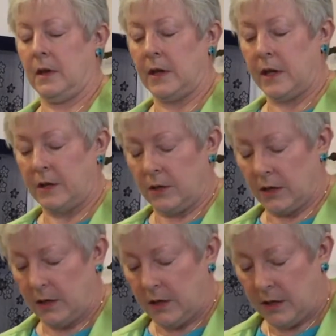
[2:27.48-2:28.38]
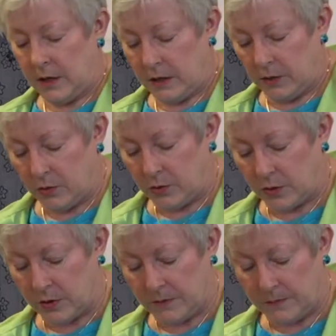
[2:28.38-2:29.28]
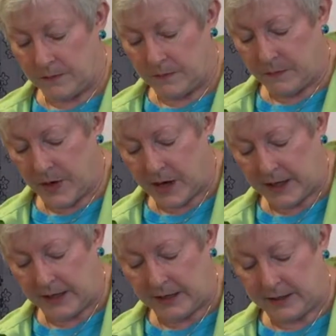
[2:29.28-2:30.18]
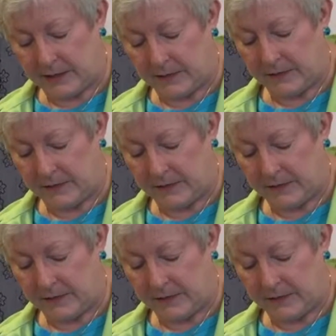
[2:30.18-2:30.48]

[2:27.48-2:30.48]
cut your pocket